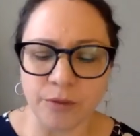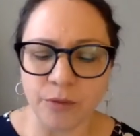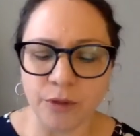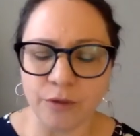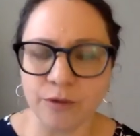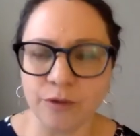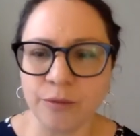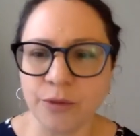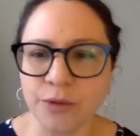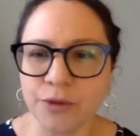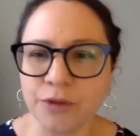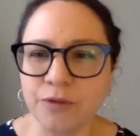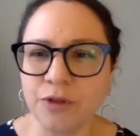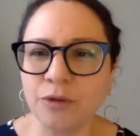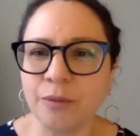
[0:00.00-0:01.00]
more from both
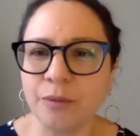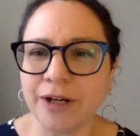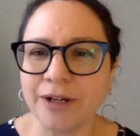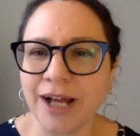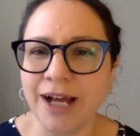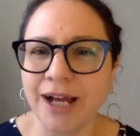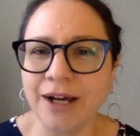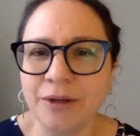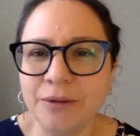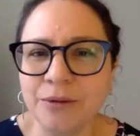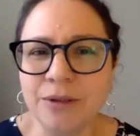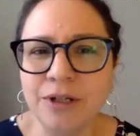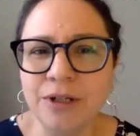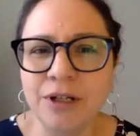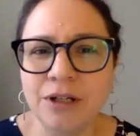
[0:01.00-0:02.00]
of you about how